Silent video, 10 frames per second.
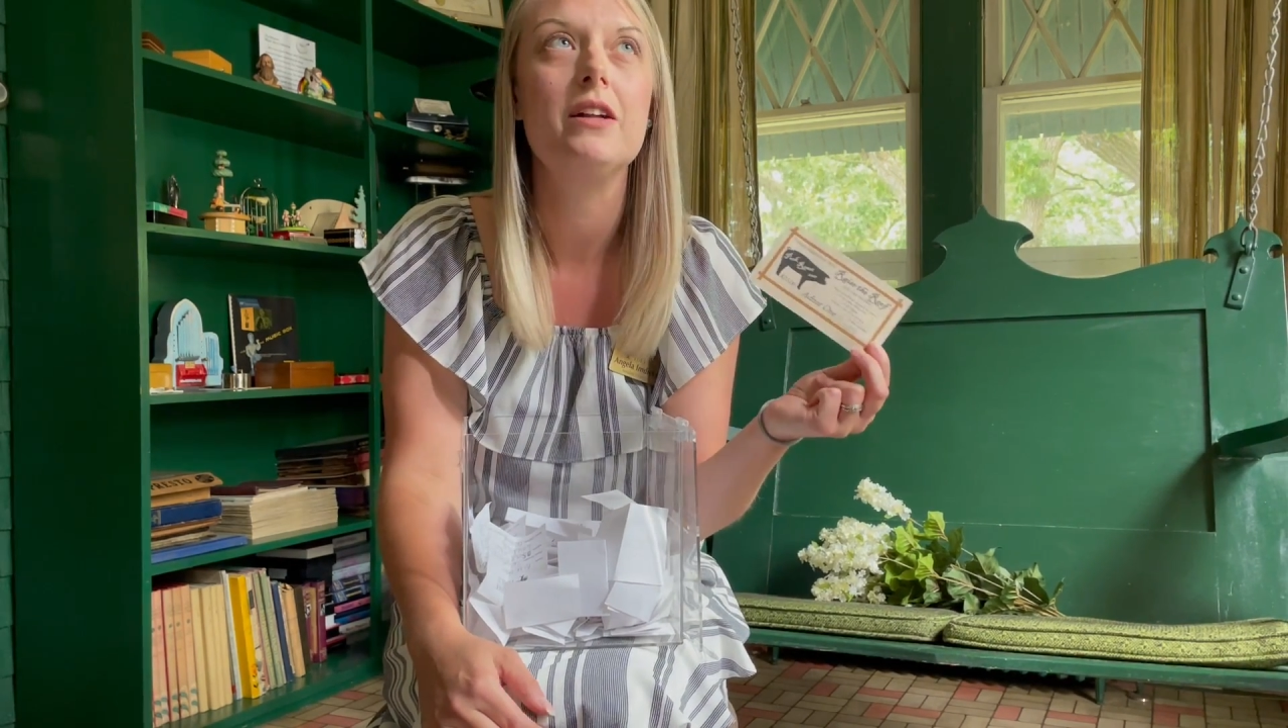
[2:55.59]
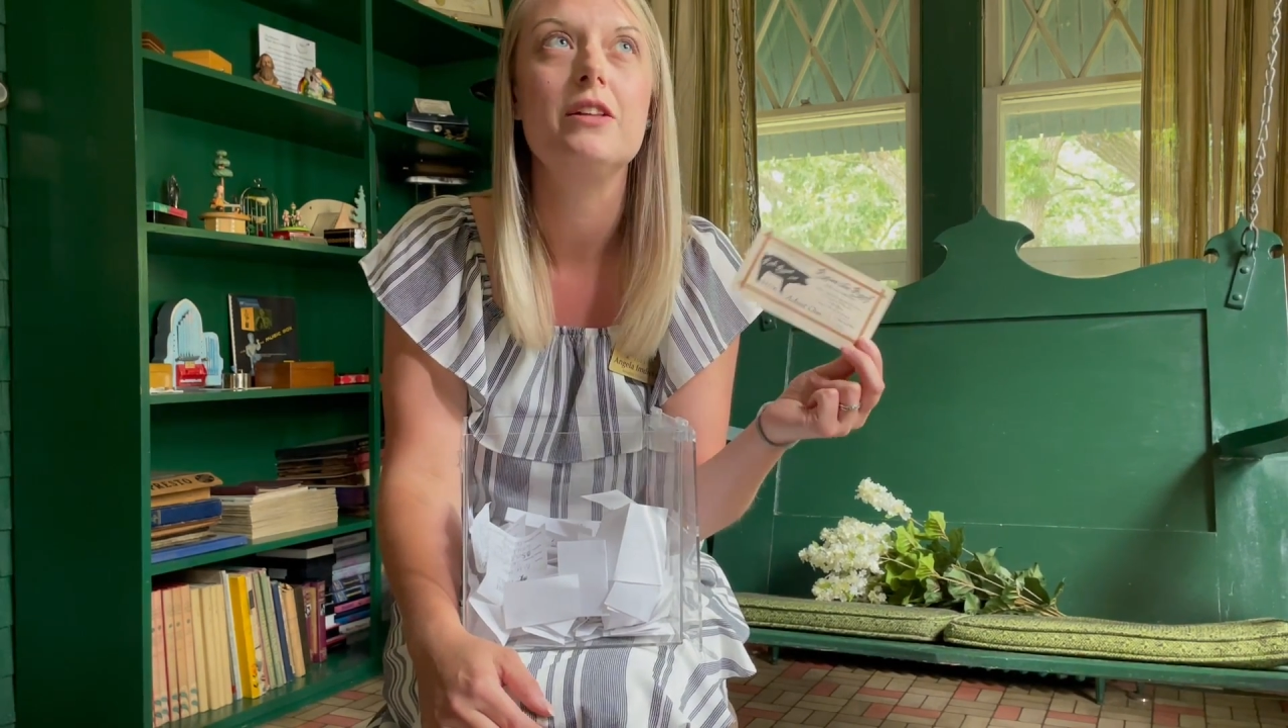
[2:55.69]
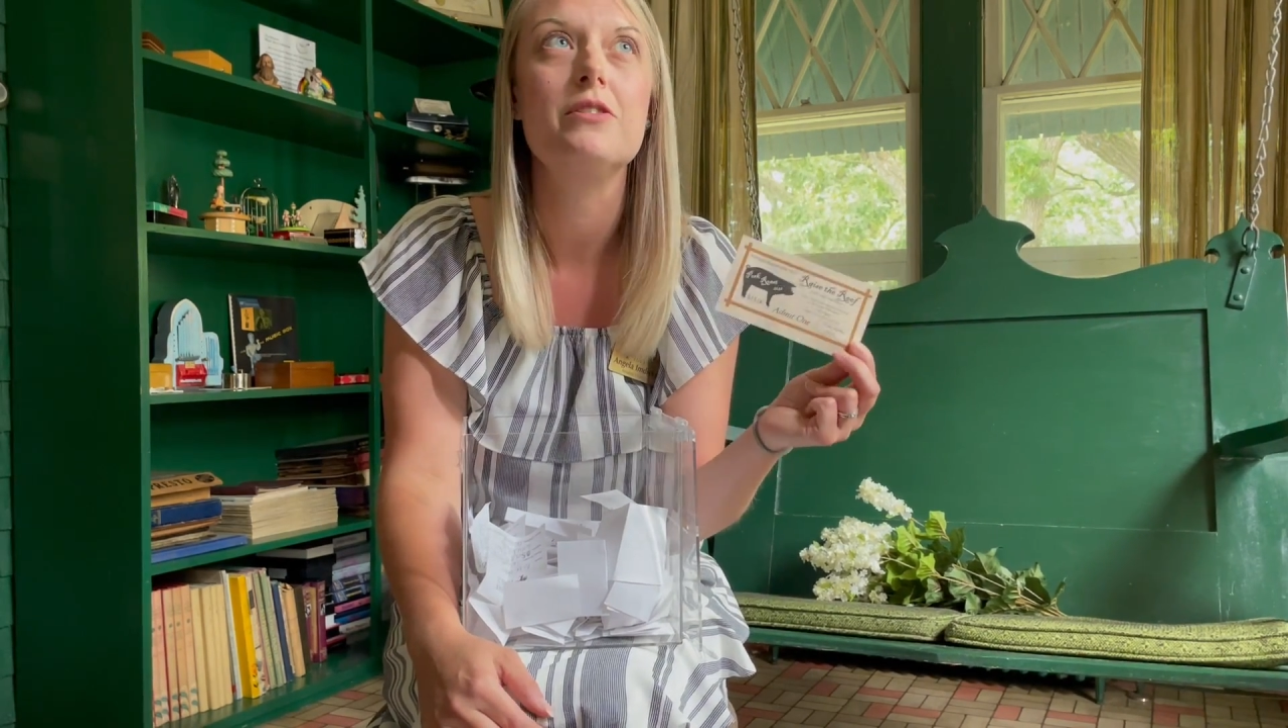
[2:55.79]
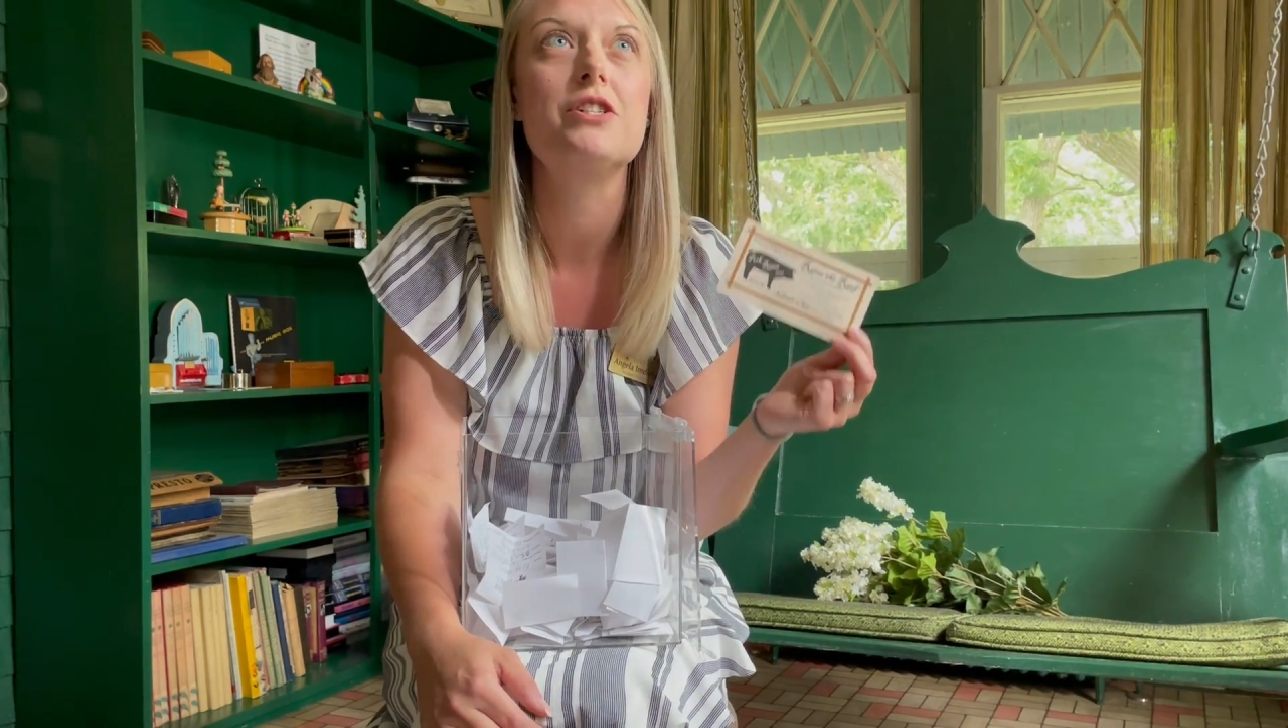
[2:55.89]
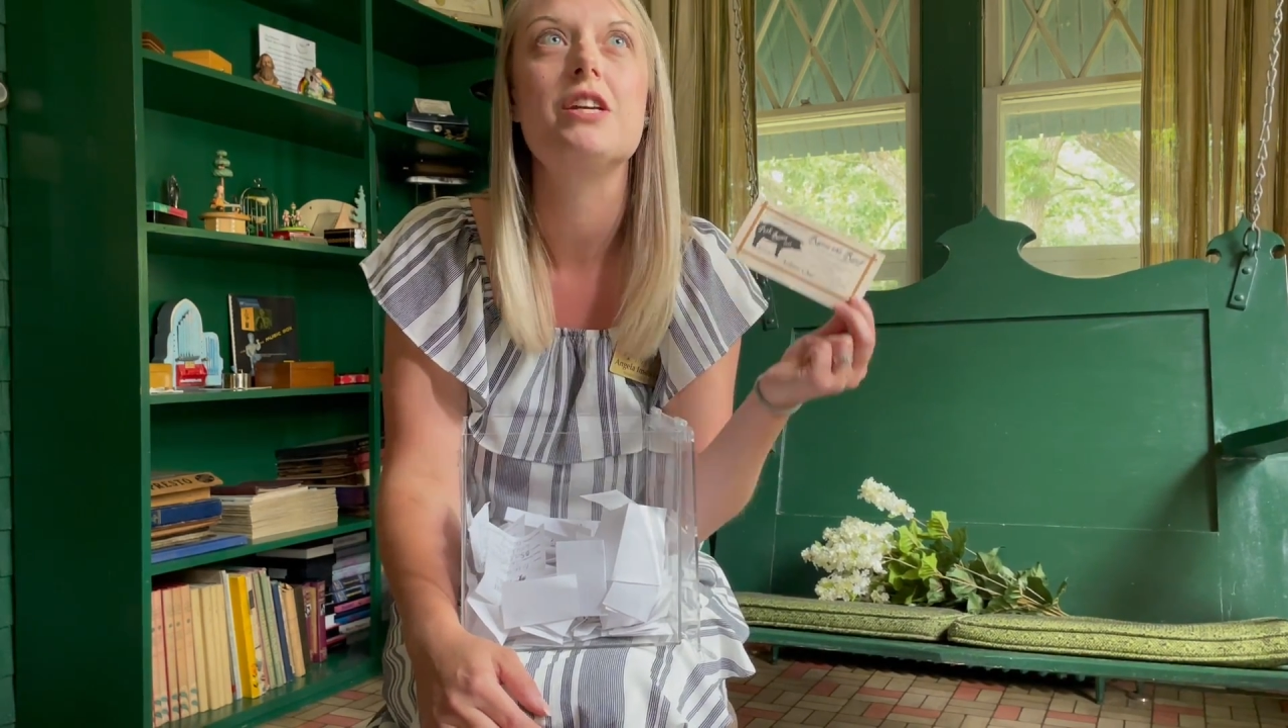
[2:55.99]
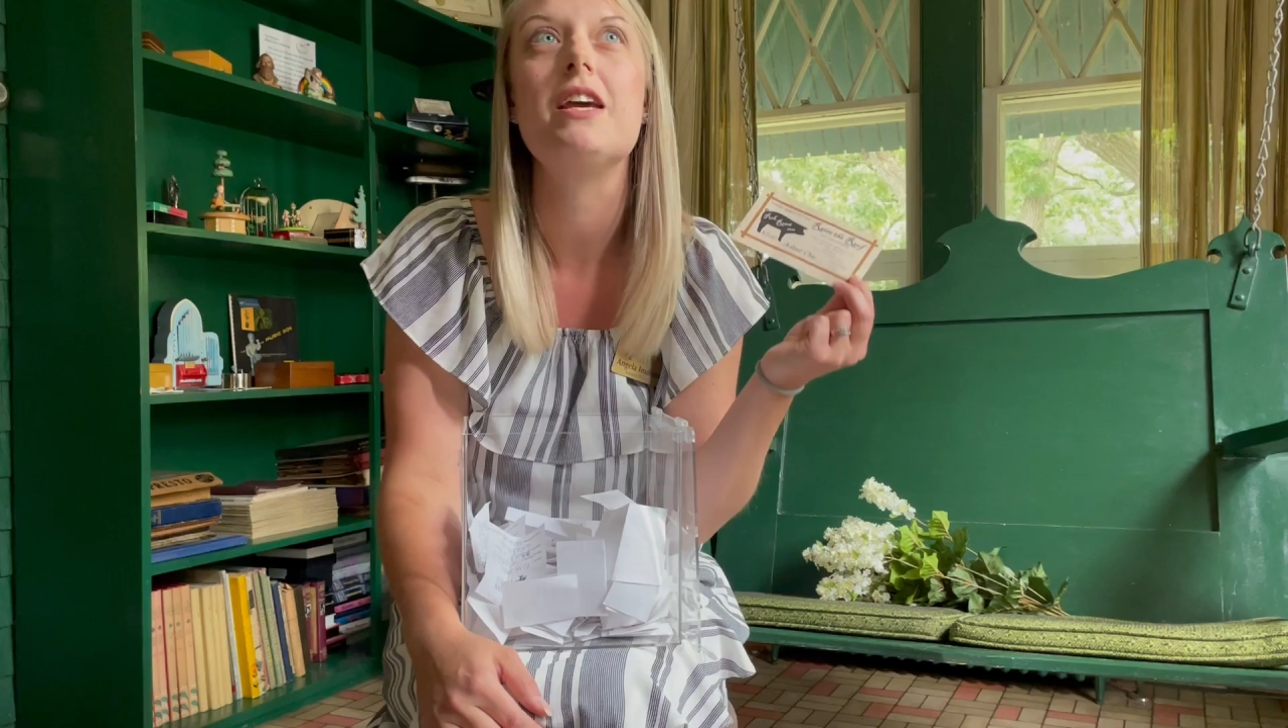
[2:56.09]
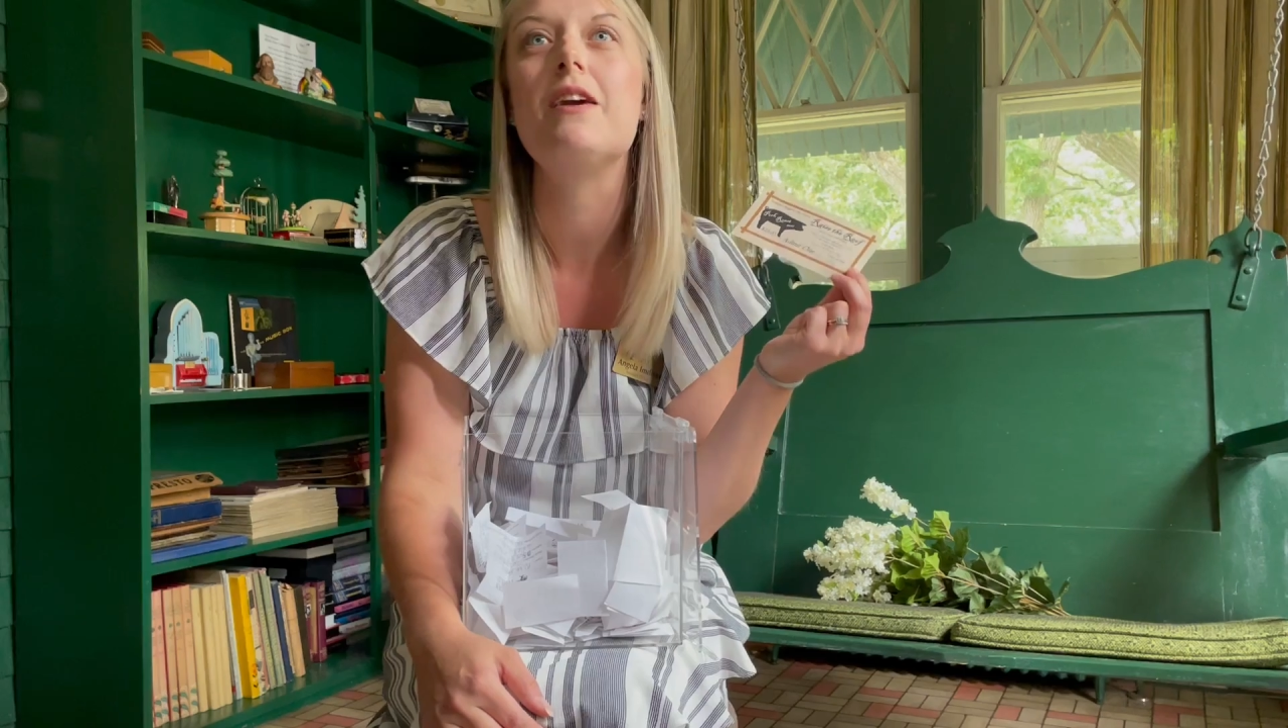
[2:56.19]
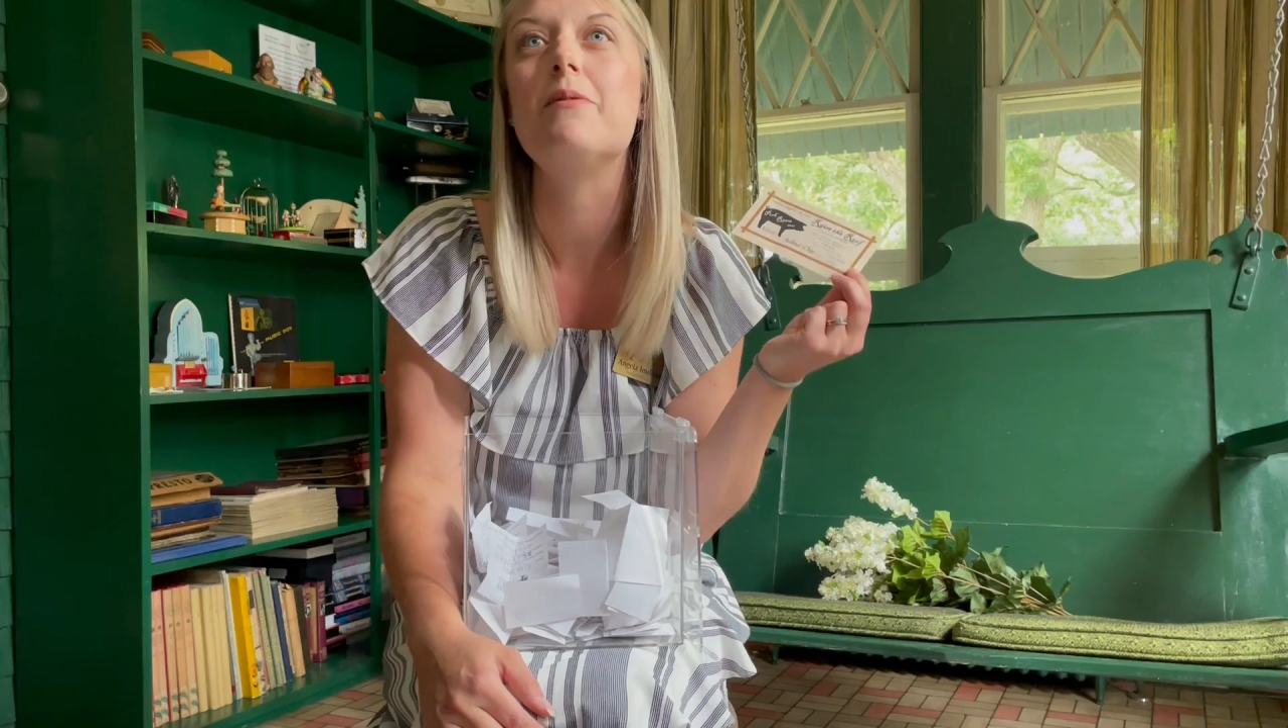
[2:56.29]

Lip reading: halloushki.